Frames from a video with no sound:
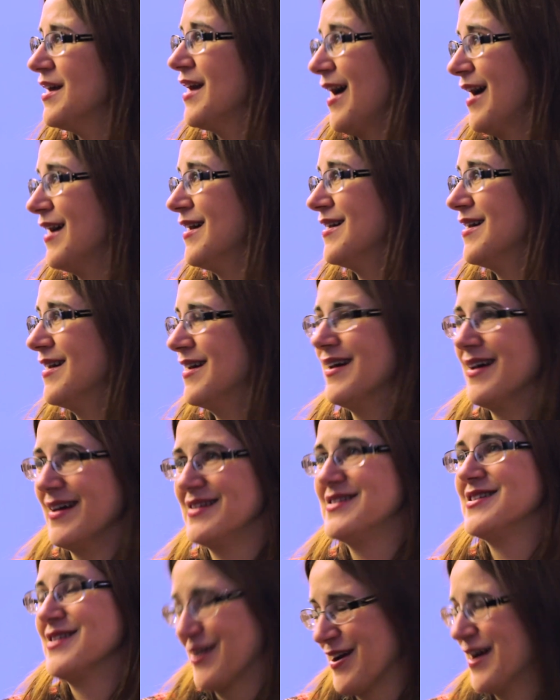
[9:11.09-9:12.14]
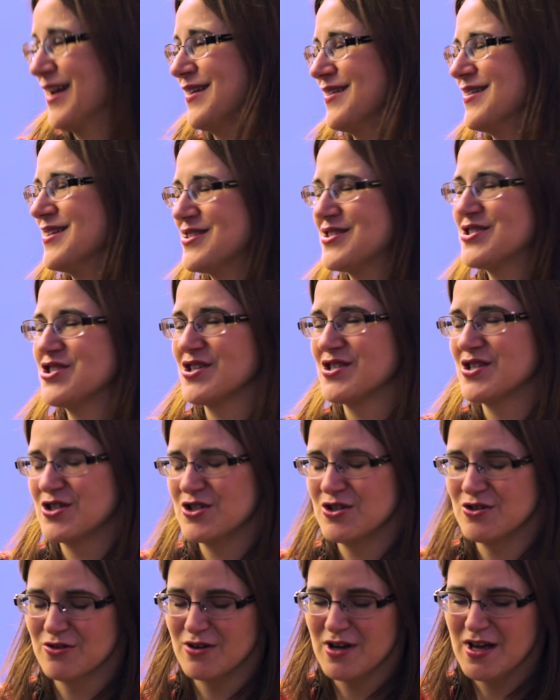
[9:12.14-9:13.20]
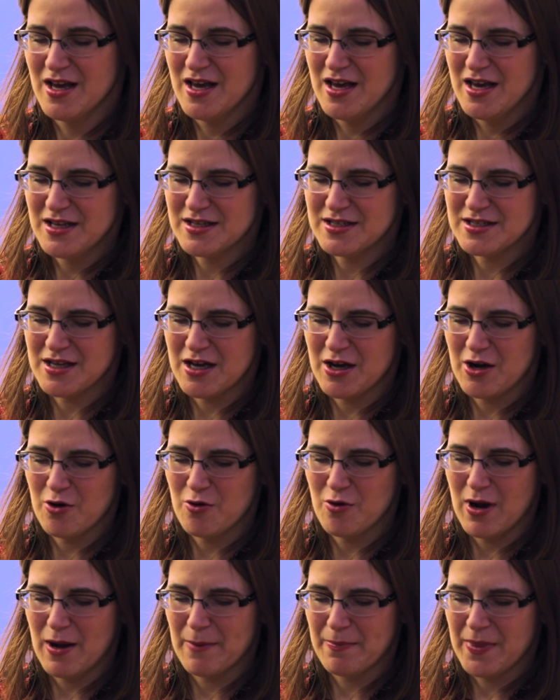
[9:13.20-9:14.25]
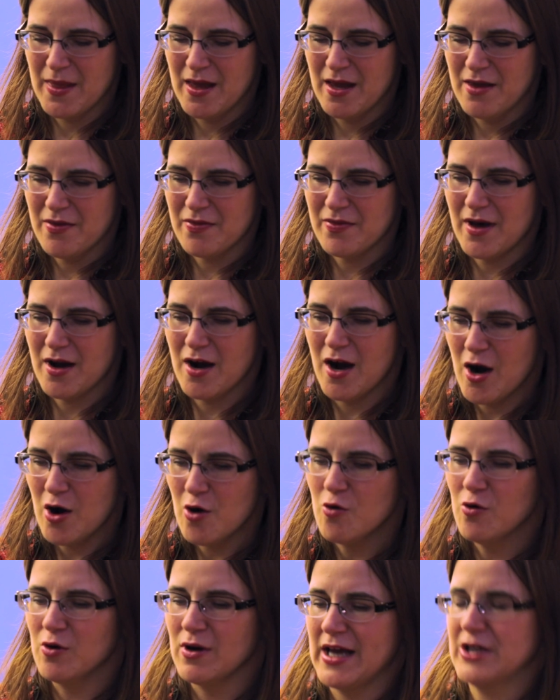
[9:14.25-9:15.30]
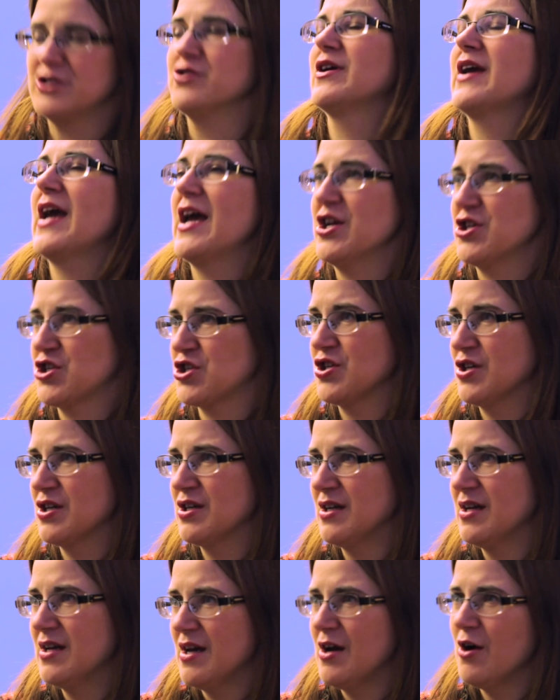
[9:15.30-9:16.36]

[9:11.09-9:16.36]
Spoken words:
Yeah, it's just a tool. So the whole education.